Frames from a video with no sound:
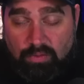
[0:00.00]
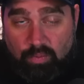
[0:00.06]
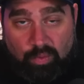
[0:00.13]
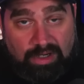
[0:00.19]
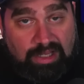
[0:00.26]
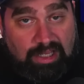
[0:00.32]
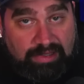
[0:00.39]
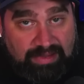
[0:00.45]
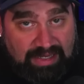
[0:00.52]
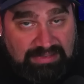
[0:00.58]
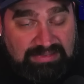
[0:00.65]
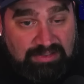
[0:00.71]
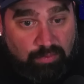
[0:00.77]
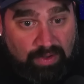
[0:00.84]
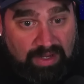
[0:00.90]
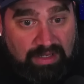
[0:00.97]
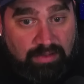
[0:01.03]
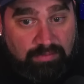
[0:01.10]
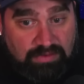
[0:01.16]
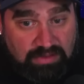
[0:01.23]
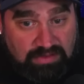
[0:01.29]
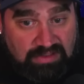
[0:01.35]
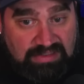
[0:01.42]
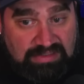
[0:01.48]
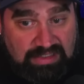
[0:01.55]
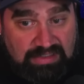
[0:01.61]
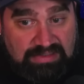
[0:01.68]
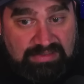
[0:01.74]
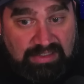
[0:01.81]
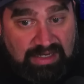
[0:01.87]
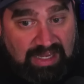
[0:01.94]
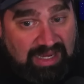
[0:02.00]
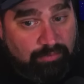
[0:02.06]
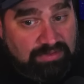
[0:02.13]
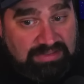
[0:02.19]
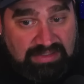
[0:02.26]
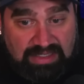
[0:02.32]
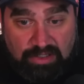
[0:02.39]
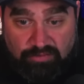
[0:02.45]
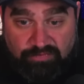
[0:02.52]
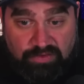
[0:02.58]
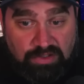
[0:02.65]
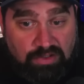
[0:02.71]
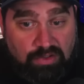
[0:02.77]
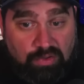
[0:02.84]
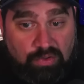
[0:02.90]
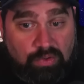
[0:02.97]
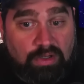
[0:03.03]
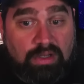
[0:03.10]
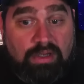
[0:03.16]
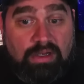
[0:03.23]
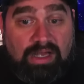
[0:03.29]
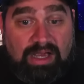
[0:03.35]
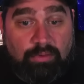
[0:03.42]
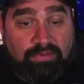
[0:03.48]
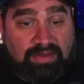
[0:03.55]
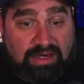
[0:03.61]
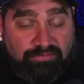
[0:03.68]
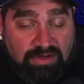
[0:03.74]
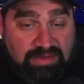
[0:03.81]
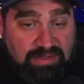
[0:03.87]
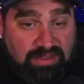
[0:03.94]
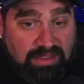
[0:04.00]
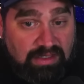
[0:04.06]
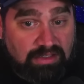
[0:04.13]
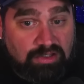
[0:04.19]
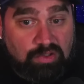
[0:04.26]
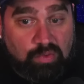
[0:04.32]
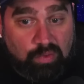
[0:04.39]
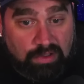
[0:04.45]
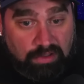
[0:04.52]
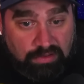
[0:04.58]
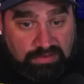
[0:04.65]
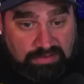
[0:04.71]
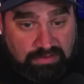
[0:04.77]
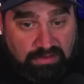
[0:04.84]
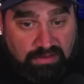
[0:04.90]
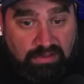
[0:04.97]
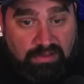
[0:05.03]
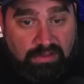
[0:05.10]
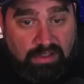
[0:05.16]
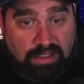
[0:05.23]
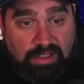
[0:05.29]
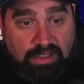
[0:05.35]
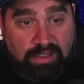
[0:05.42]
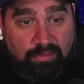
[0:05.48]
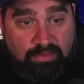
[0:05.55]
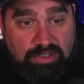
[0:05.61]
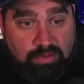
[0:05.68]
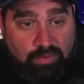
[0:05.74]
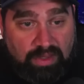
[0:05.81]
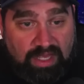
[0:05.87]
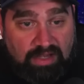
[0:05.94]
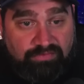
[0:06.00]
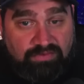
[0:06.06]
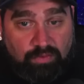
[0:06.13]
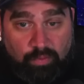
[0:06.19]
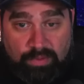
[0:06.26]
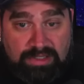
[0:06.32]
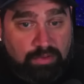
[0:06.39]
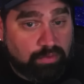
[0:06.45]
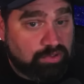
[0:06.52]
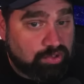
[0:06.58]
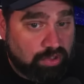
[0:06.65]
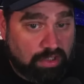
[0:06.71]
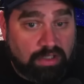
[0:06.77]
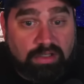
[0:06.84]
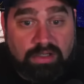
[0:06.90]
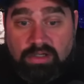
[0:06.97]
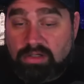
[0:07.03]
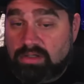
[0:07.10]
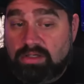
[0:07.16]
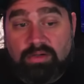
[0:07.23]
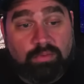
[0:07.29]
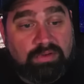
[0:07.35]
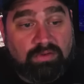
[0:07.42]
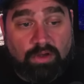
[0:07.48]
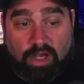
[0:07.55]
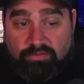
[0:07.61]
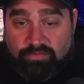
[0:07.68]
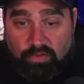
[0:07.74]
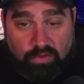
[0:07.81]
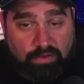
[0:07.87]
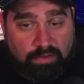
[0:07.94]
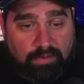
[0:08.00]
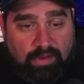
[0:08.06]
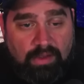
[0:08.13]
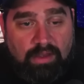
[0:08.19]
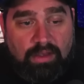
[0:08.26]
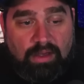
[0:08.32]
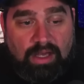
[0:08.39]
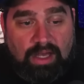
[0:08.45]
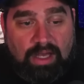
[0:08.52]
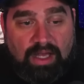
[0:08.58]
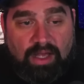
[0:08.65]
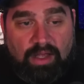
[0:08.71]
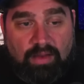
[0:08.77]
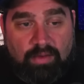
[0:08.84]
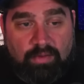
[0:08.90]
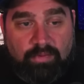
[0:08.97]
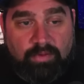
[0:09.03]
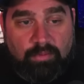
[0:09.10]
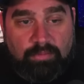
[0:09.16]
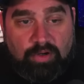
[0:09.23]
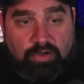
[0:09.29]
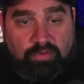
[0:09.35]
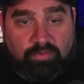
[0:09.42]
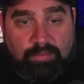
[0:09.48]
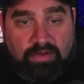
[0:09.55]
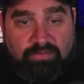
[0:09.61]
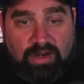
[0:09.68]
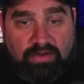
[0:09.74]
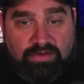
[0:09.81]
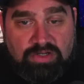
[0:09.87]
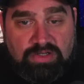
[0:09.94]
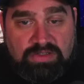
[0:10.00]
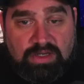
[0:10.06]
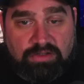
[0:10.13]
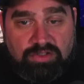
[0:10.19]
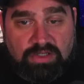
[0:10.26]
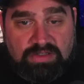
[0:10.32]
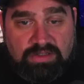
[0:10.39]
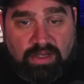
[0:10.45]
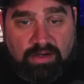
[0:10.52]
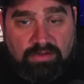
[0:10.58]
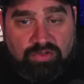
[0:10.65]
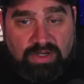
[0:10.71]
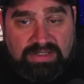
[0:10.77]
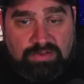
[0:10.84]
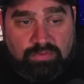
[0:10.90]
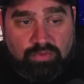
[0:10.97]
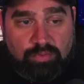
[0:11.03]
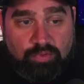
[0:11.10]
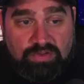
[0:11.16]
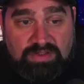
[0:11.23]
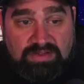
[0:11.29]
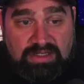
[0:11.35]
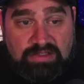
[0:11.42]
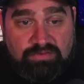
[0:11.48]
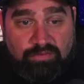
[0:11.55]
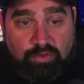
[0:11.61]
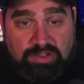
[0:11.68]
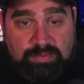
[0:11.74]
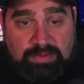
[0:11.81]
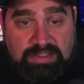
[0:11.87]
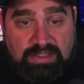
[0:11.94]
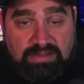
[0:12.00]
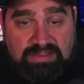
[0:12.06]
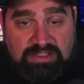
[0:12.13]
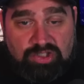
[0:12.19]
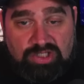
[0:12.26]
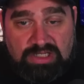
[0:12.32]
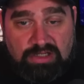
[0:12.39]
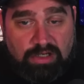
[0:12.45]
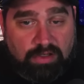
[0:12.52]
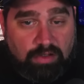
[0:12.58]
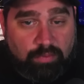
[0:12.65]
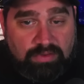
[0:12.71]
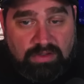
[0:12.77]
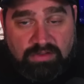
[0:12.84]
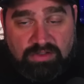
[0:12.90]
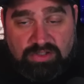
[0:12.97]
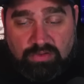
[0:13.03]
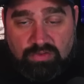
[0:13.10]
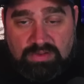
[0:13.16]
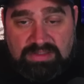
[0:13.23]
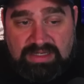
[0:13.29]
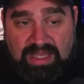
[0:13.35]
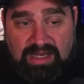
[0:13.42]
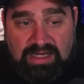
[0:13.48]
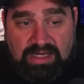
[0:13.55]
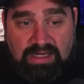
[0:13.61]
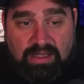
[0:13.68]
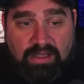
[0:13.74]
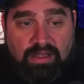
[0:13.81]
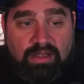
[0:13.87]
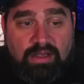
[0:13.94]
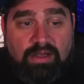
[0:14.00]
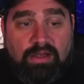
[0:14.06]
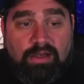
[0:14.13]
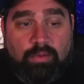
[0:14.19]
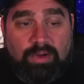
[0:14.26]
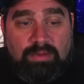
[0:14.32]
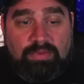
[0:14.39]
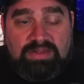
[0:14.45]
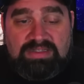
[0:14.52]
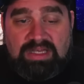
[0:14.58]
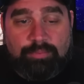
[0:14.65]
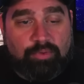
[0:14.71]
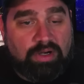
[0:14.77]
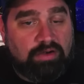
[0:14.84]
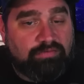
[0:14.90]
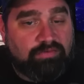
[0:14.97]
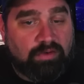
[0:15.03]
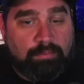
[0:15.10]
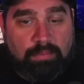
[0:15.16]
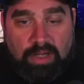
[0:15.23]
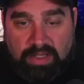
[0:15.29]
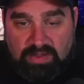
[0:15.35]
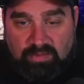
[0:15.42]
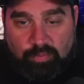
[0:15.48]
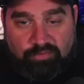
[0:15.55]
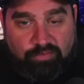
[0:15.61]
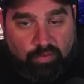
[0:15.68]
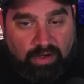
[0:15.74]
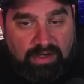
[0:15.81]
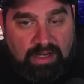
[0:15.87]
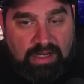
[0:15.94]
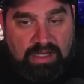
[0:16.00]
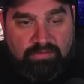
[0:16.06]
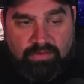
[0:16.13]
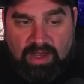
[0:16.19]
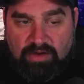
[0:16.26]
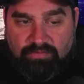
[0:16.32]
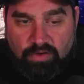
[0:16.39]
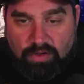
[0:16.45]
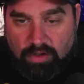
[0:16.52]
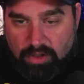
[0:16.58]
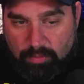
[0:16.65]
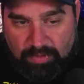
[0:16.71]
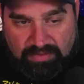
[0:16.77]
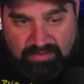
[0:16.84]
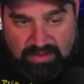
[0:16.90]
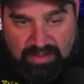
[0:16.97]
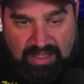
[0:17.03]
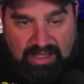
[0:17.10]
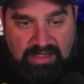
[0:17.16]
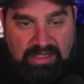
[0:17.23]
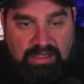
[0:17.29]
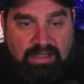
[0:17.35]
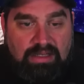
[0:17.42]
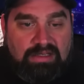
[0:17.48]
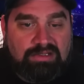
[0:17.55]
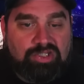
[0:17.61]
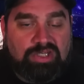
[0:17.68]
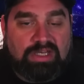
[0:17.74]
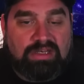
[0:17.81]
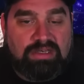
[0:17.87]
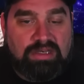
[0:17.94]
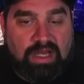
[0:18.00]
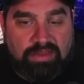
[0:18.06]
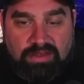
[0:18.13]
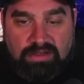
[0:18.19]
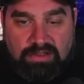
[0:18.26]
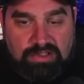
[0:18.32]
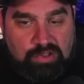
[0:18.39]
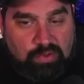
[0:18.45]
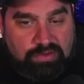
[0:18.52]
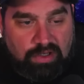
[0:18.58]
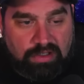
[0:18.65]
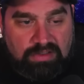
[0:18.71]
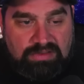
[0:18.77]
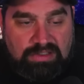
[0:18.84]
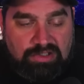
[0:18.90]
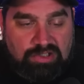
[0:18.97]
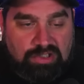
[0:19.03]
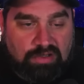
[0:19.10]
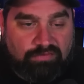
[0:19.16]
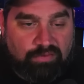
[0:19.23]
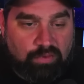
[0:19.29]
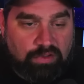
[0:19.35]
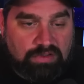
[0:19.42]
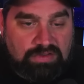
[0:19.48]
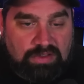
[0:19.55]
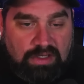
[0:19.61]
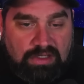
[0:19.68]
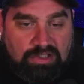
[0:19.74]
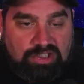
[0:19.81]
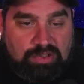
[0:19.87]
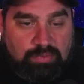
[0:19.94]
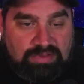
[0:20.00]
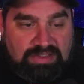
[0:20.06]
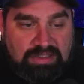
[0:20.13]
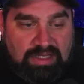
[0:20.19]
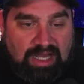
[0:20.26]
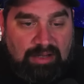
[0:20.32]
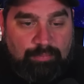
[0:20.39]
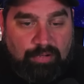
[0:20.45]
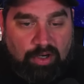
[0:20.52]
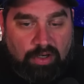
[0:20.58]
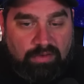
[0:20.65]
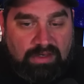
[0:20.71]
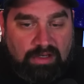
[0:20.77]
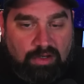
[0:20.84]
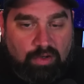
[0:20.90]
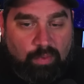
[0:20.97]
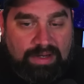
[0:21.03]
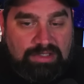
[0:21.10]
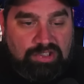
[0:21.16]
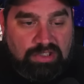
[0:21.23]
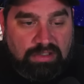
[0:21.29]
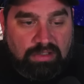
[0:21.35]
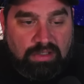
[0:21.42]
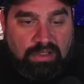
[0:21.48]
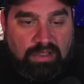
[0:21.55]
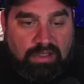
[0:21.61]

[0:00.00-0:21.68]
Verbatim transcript: What a classy way to, to, to diss. Like, I was there for you. I was everything you weren't uh, when you left or when you were drunk. It was awful. Uh, the Miracles from Heaven actress just addressed rumors that they divorced because he cheated on her with the children's nanny. We had been separated for months before I'd ever heard about the nanny. She had nothing to do with our decision to divorce. She was not part of the equation.